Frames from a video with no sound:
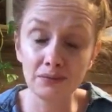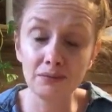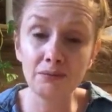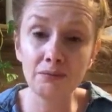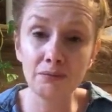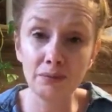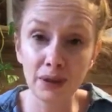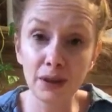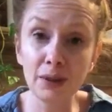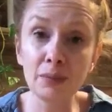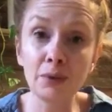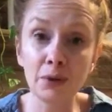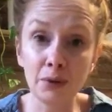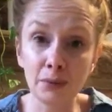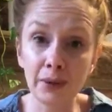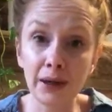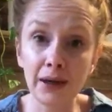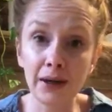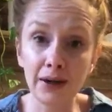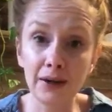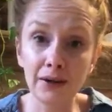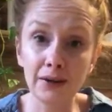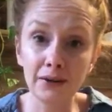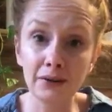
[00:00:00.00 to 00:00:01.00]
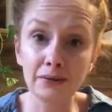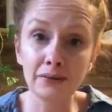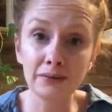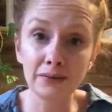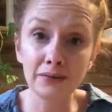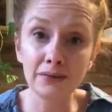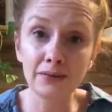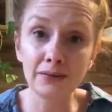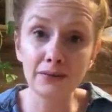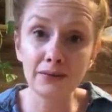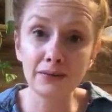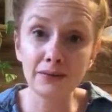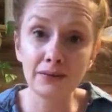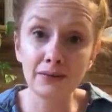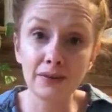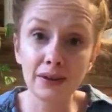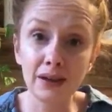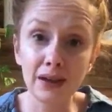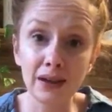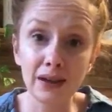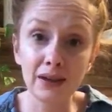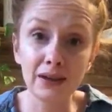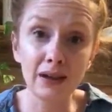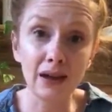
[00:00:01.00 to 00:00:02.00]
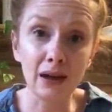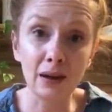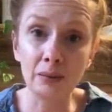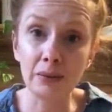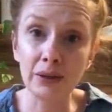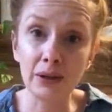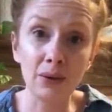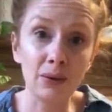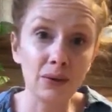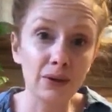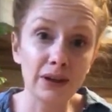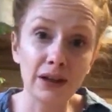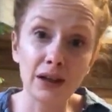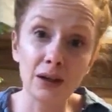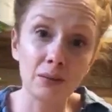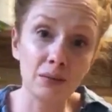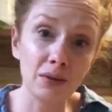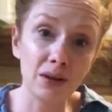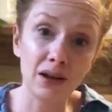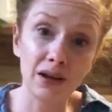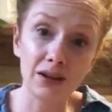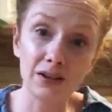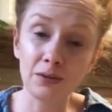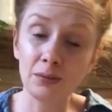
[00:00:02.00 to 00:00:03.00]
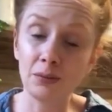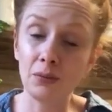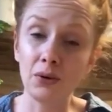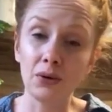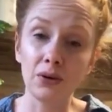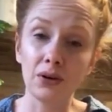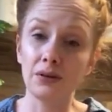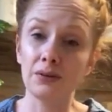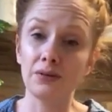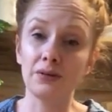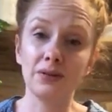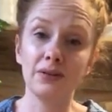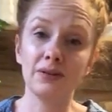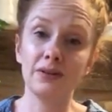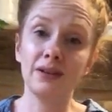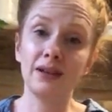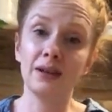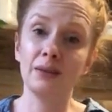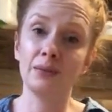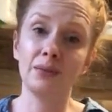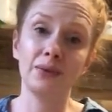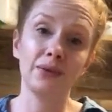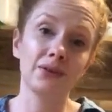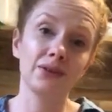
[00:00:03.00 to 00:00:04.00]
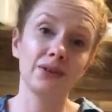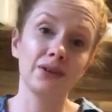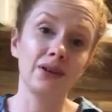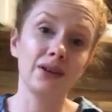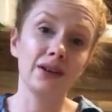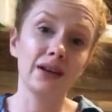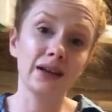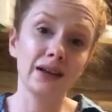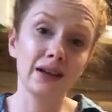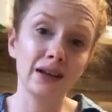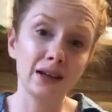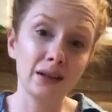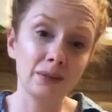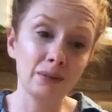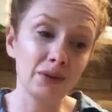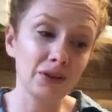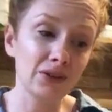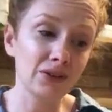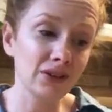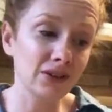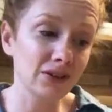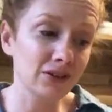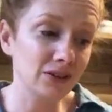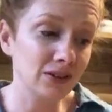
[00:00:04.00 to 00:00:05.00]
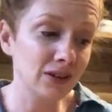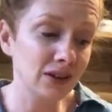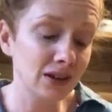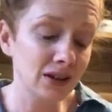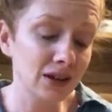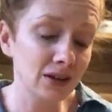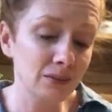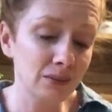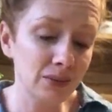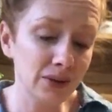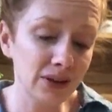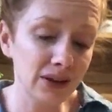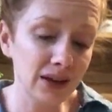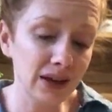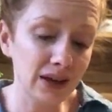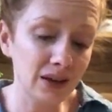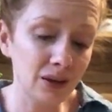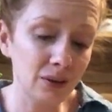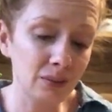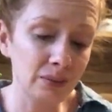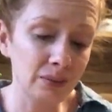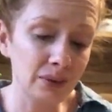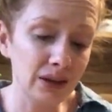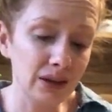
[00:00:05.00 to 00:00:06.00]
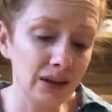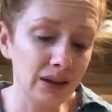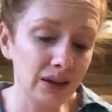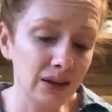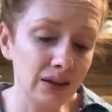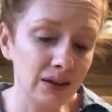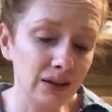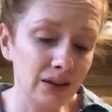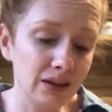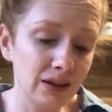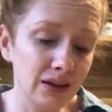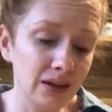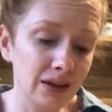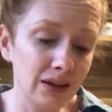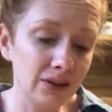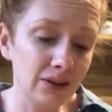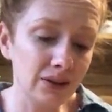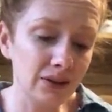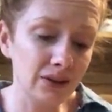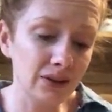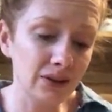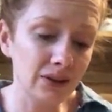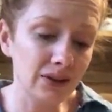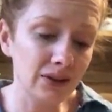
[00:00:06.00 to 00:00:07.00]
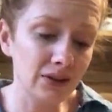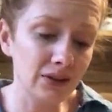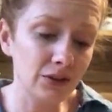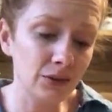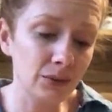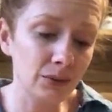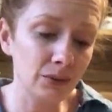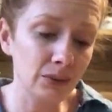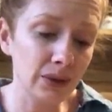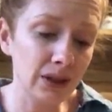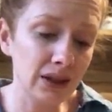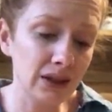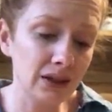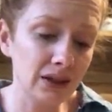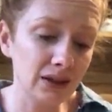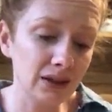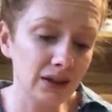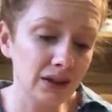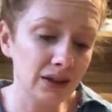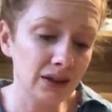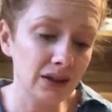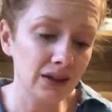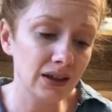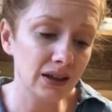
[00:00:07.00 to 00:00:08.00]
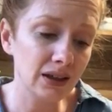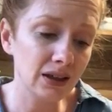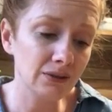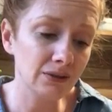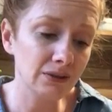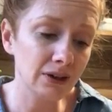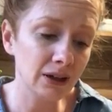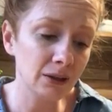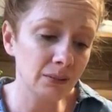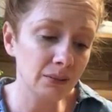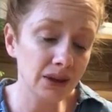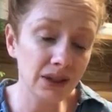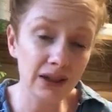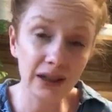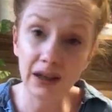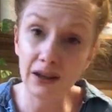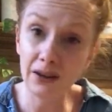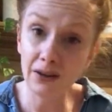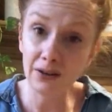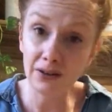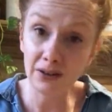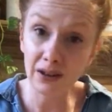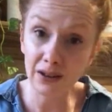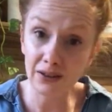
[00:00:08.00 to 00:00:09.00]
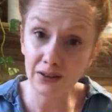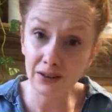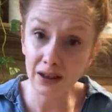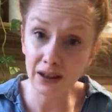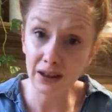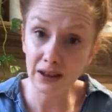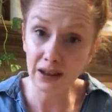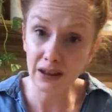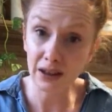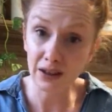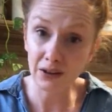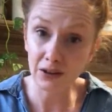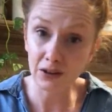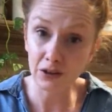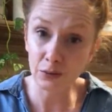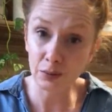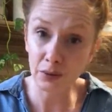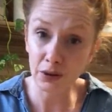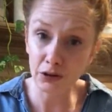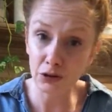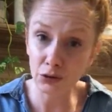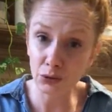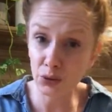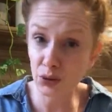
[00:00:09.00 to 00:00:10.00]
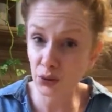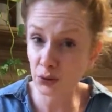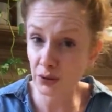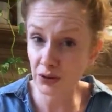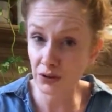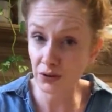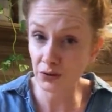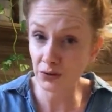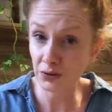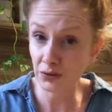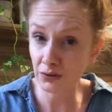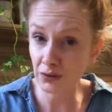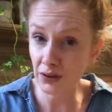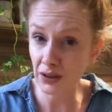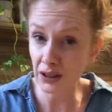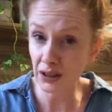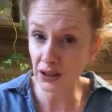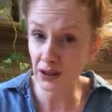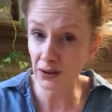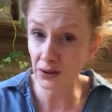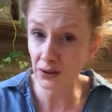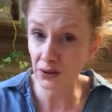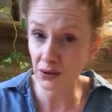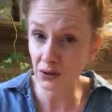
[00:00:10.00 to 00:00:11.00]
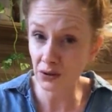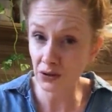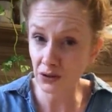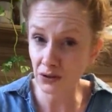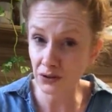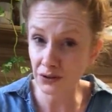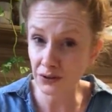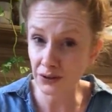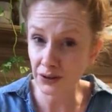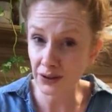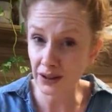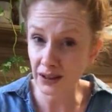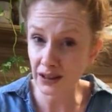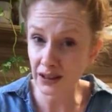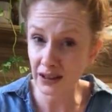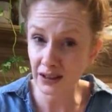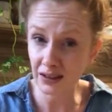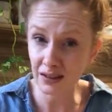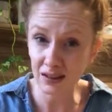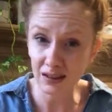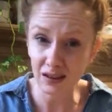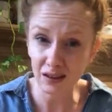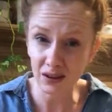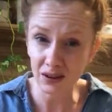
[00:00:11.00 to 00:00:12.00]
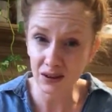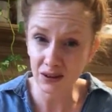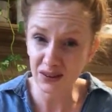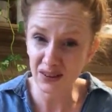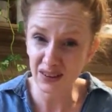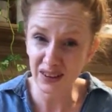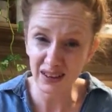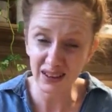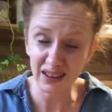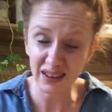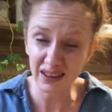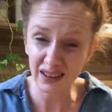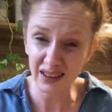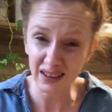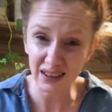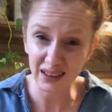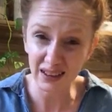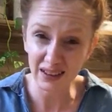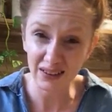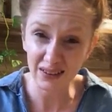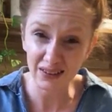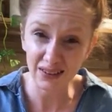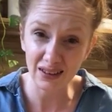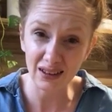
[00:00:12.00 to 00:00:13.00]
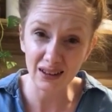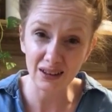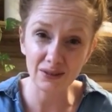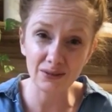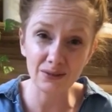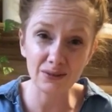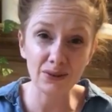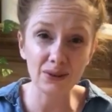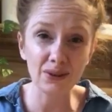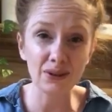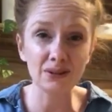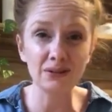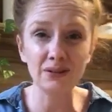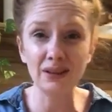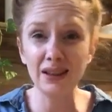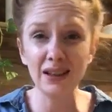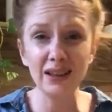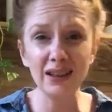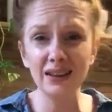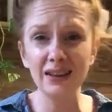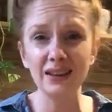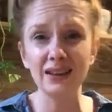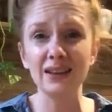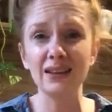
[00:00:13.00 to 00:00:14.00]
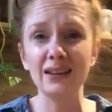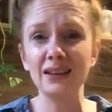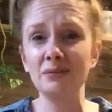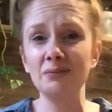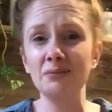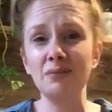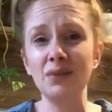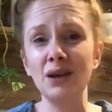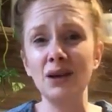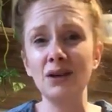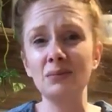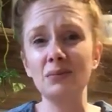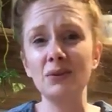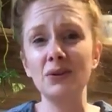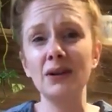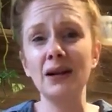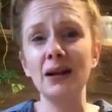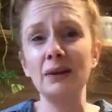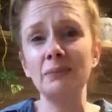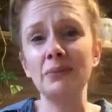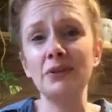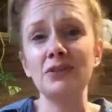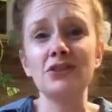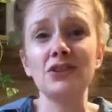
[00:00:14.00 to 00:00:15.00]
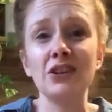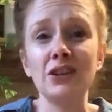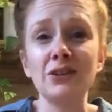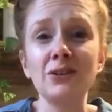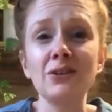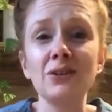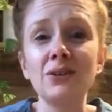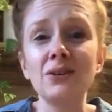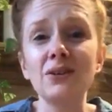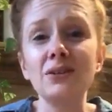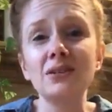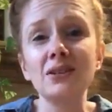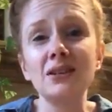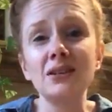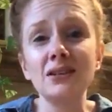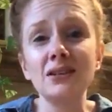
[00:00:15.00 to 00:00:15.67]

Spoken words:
be prepared. And I'll be holding up lots more samples and all that kind of business, but that'll be later on this week. And if anybody else has any other special requests for videos concerning kids' clothes, any of that kind of stuff, or anything like mom crap in general,